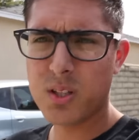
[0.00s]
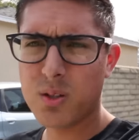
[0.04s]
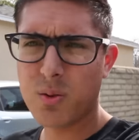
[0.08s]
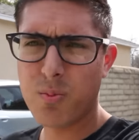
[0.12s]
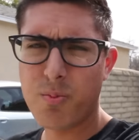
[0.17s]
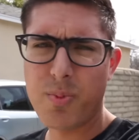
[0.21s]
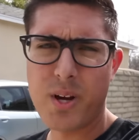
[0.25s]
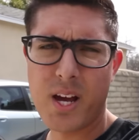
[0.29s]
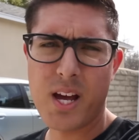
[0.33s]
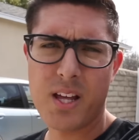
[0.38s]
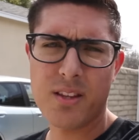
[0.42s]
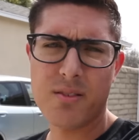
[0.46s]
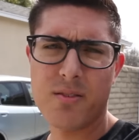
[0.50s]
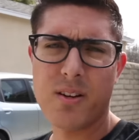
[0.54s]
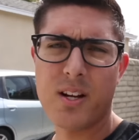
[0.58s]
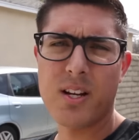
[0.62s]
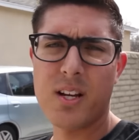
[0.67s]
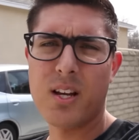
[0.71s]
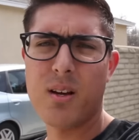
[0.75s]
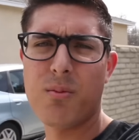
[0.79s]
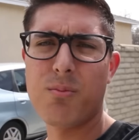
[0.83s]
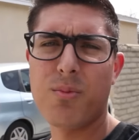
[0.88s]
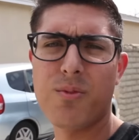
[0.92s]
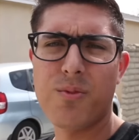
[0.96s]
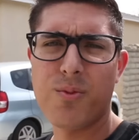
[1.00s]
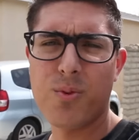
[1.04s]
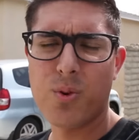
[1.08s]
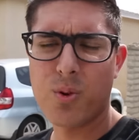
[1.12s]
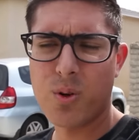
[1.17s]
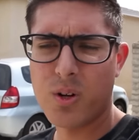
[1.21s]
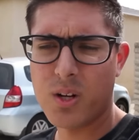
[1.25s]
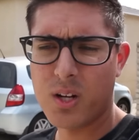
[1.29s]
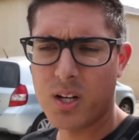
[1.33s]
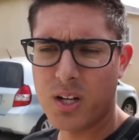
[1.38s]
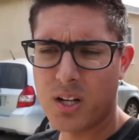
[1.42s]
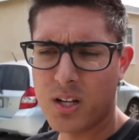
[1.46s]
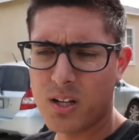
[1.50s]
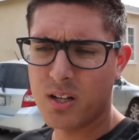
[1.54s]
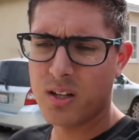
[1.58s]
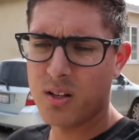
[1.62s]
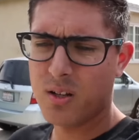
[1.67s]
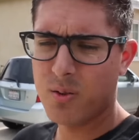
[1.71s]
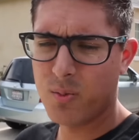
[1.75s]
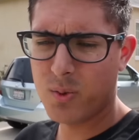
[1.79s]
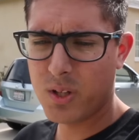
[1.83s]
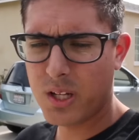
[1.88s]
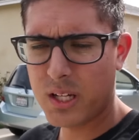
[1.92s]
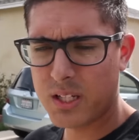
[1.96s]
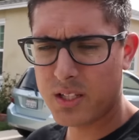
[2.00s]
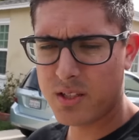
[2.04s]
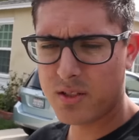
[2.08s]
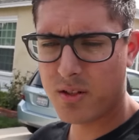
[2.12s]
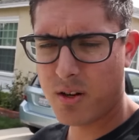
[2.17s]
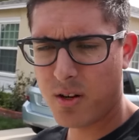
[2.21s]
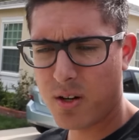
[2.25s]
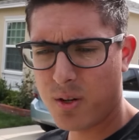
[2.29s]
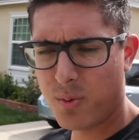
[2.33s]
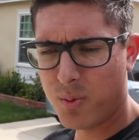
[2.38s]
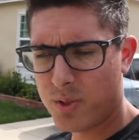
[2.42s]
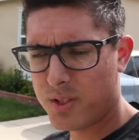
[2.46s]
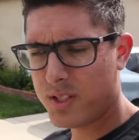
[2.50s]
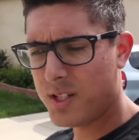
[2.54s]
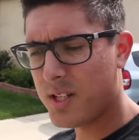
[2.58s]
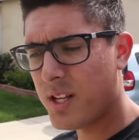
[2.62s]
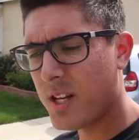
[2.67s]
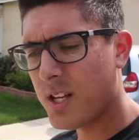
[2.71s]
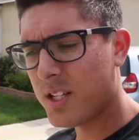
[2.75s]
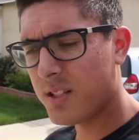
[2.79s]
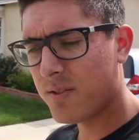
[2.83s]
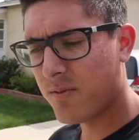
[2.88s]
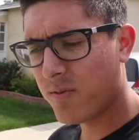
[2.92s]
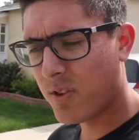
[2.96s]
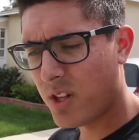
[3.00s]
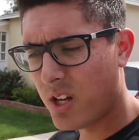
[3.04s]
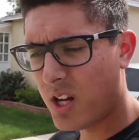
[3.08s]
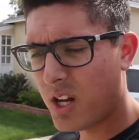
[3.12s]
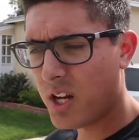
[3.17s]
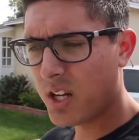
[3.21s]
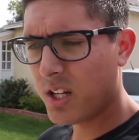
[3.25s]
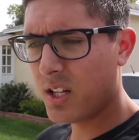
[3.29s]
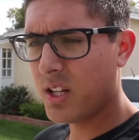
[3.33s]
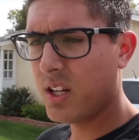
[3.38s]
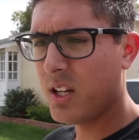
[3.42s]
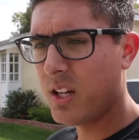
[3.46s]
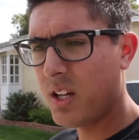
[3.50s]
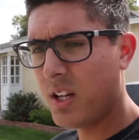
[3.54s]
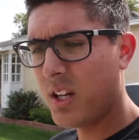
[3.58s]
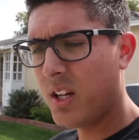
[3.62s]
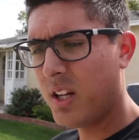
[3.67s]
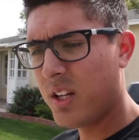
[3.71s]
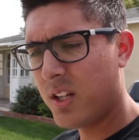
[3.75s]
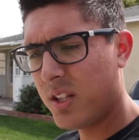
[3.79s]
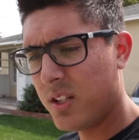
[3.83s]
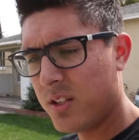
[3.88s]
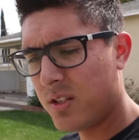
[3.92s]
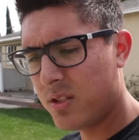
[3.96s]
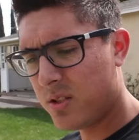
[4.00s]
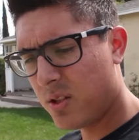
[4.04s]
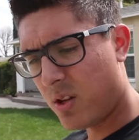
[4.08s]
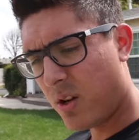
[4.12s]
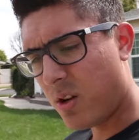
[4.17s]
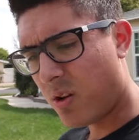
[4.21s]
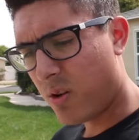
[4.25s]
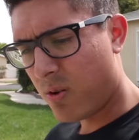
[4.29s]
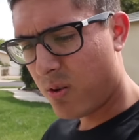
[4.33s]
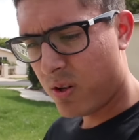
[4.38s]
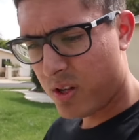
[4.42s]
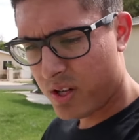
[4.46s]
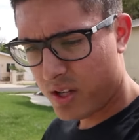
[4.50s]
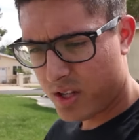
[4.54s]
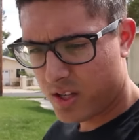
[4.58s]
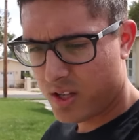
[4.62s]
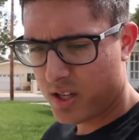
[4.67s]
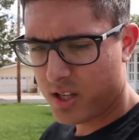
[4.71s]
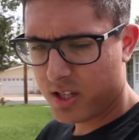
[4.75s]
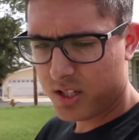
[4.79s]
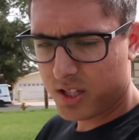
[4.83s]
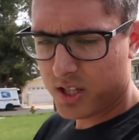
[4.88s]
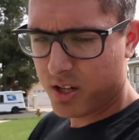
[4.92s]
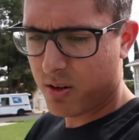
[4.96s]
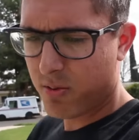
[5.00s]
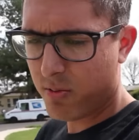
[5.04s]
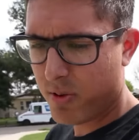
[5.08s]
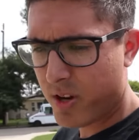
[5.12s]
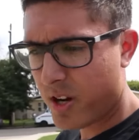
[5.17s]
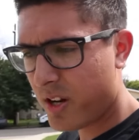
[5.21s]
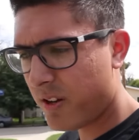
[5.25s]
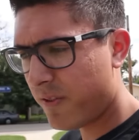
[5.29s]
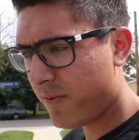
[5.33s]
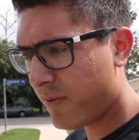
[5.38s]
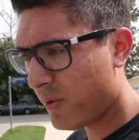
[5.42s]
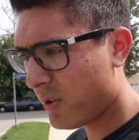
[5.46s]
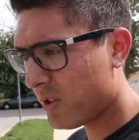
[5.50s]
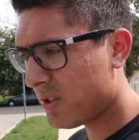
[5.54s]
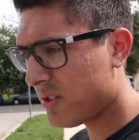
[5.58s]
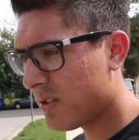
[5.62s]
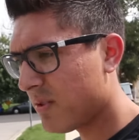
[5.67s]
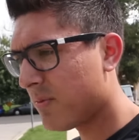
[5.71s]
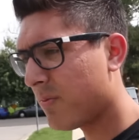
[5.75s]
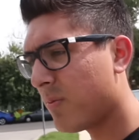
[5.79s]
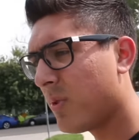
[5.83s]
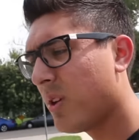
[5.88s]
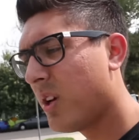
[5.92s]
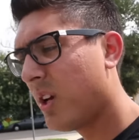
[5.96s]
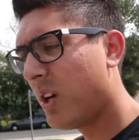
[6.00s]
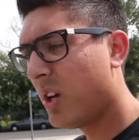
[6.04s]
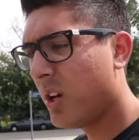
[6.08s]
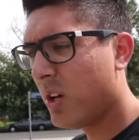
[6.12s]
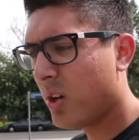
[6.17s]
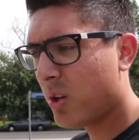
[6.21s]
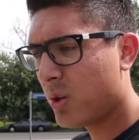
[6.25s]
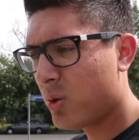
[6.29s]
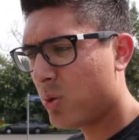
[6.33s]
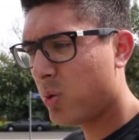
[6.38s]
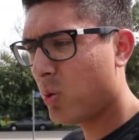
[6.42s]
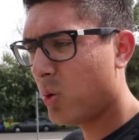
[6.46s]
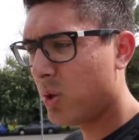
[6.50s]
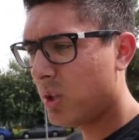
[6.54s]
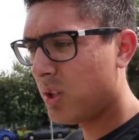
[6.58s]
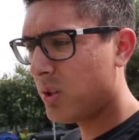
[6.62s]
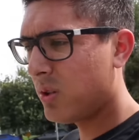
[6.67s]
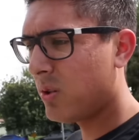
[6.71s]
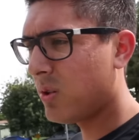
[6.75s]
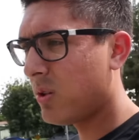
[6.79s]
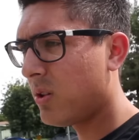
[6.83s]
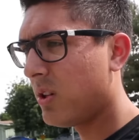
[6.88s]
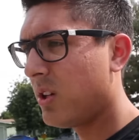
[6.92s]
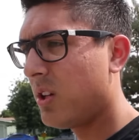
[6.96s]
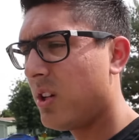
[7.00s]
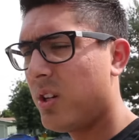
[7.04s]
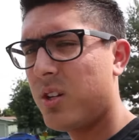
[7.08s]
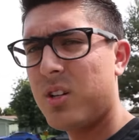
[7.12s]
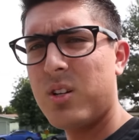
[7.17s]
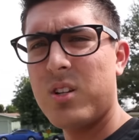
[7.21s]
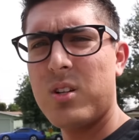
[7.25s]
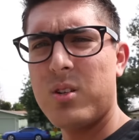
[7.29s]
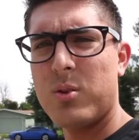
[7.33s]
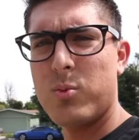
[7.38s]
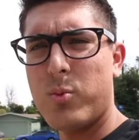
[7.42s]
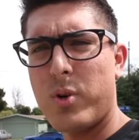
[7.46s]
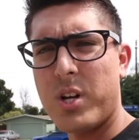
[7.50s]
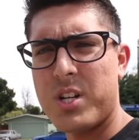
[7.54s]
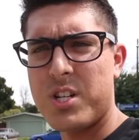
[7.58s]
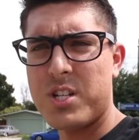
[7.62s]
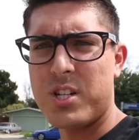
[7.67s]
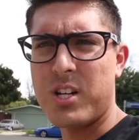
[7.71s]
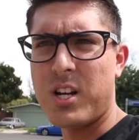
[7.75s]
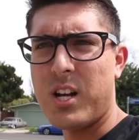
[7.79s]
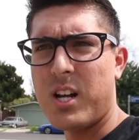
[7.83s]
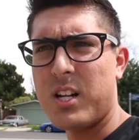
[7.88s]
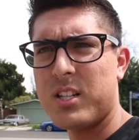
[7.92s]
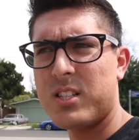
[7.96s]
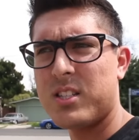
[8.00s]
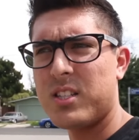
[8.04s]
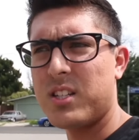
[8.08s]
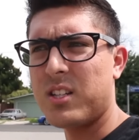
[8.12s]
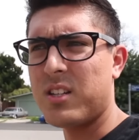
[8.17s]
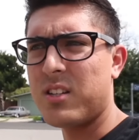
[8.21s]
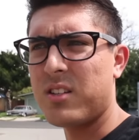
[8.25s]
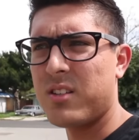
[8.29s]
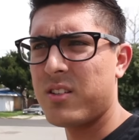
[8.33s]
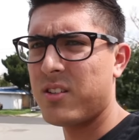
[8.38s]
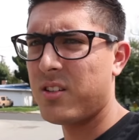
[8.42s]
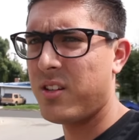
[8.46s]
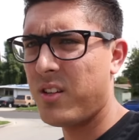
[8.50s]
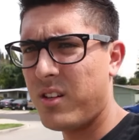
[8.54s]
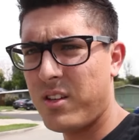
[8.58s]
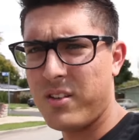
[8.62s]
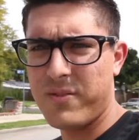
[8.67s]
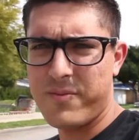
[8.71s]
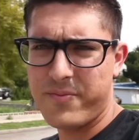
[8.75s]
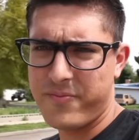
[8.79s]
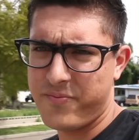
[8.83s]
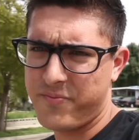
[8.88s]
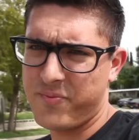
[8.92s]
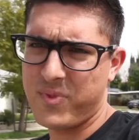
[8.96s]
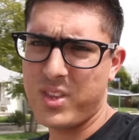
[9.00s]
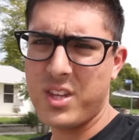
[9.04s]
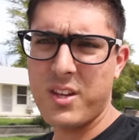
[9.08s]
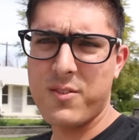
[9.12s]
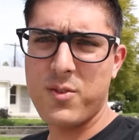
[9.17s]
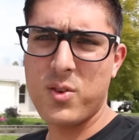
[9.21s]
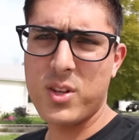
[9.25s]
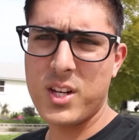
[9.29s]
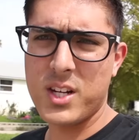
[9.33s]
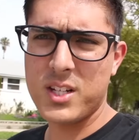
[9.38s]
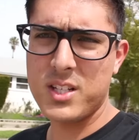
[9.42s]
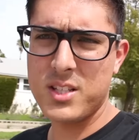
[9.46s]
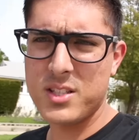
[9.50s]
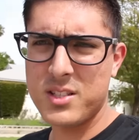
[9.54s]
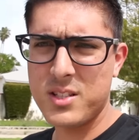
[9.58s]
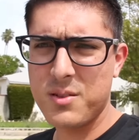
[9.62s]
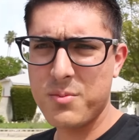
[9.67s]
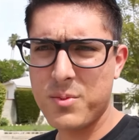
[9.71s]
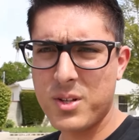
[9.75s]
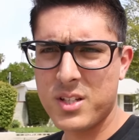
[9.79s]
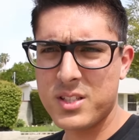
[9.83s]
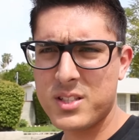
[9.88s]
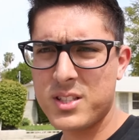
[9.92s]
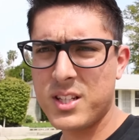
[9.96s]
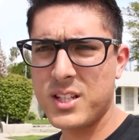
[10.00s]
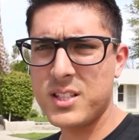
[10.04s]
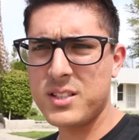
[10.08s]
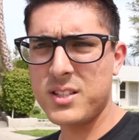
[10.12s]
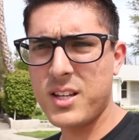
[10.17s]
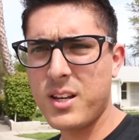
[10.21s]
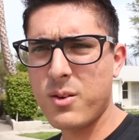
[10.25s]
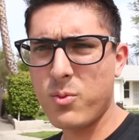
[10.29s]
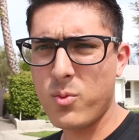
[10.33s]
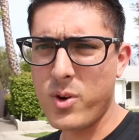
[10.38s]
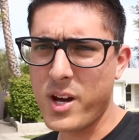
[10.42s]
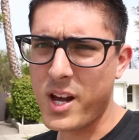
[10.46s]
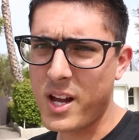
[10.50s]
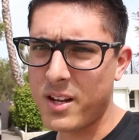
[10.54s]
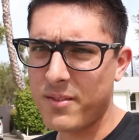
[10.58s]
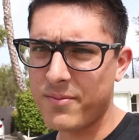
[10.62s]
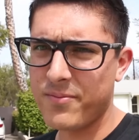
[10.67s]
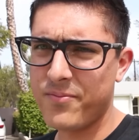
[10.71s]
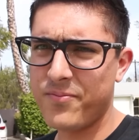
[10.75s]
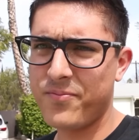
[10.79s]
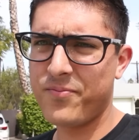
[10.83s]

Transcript: little bath right now before we get started with today's vlog. So get ready for some cool little wet shots, and if you like to see Mustangs get wet,